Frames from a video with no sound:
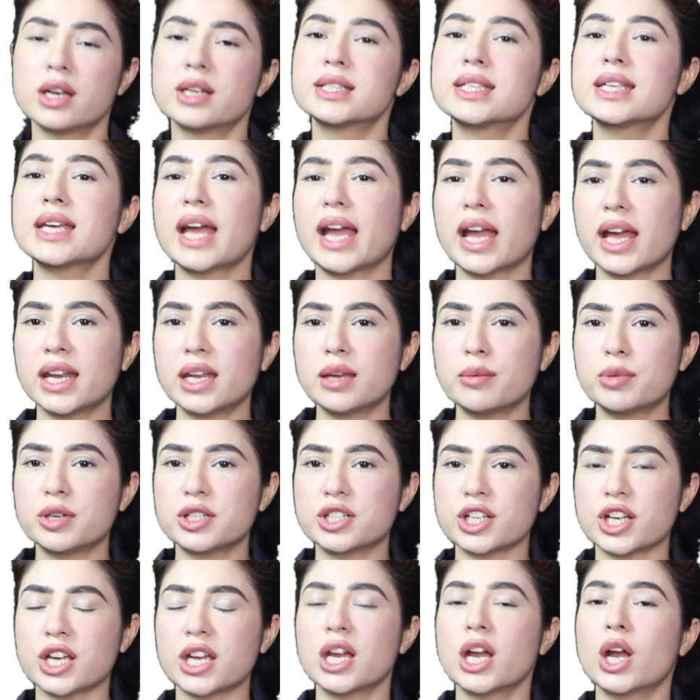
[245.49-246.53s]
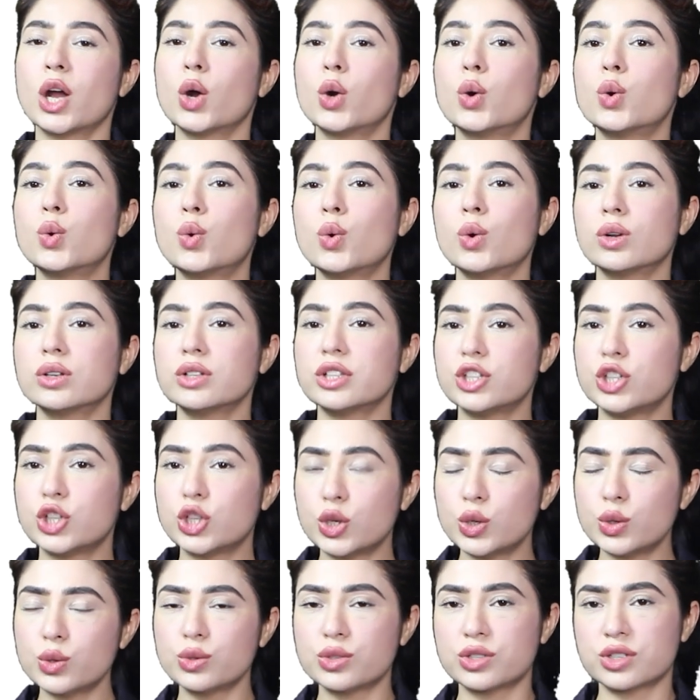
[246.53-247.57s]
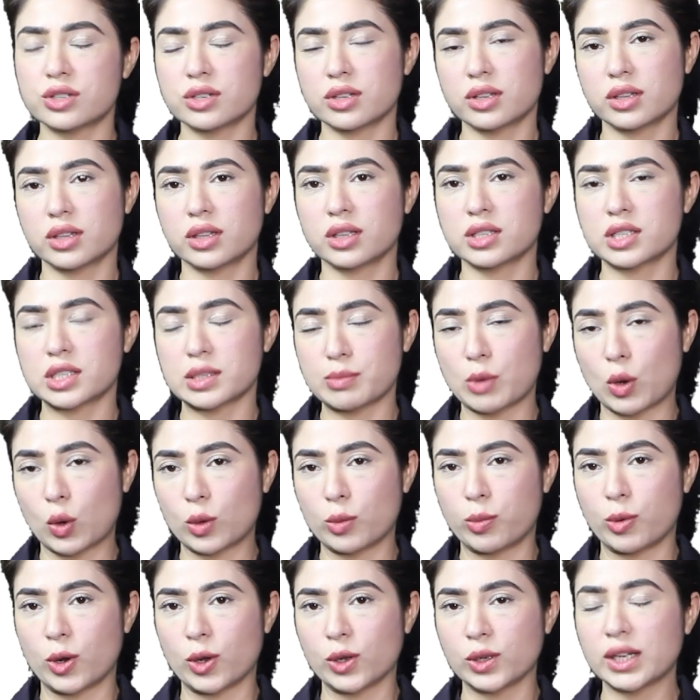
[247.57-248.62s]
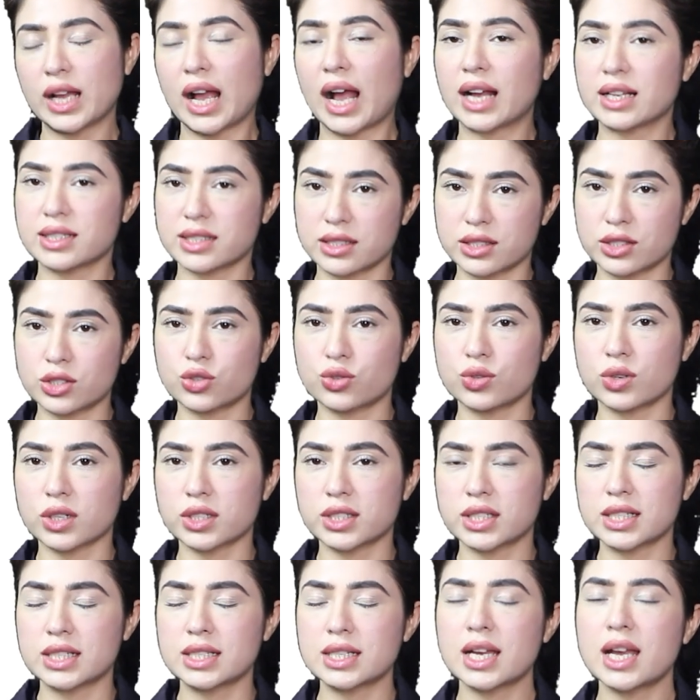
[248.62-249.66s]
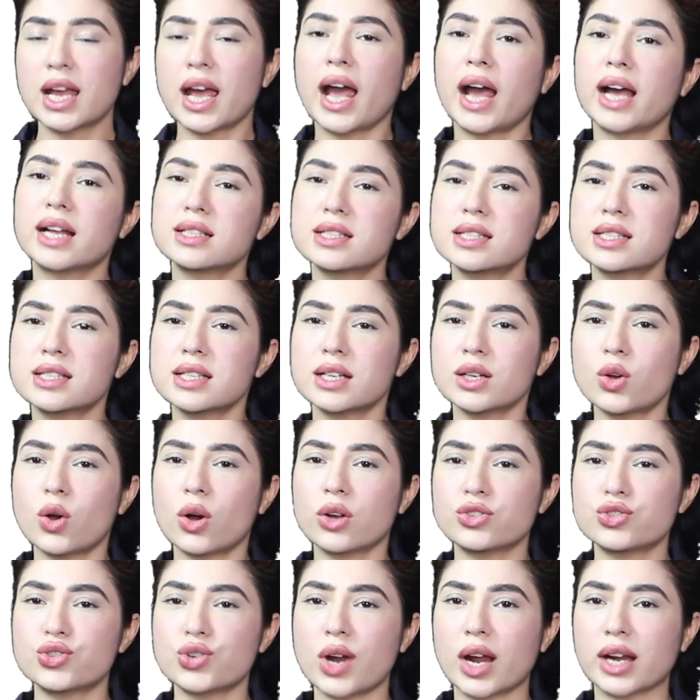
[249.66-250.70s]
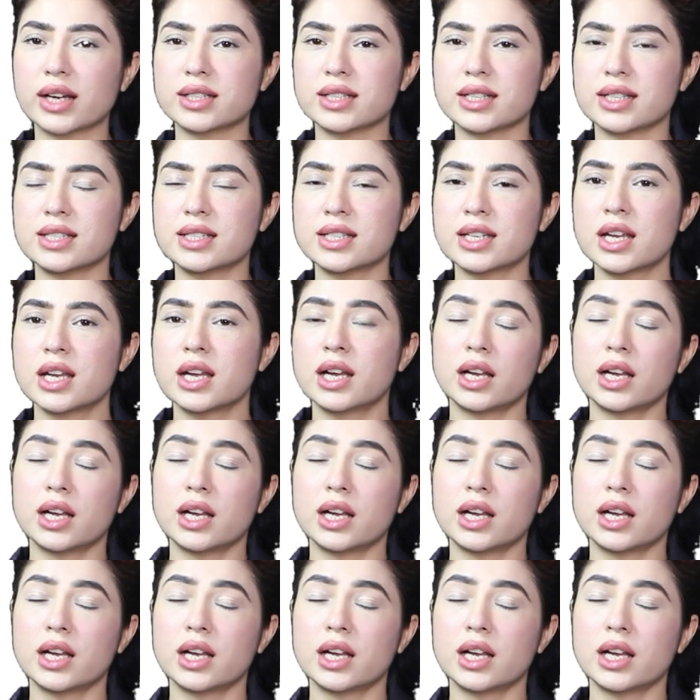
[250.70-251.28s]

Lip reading: to anybody who used the smokeball as instructed and still contracted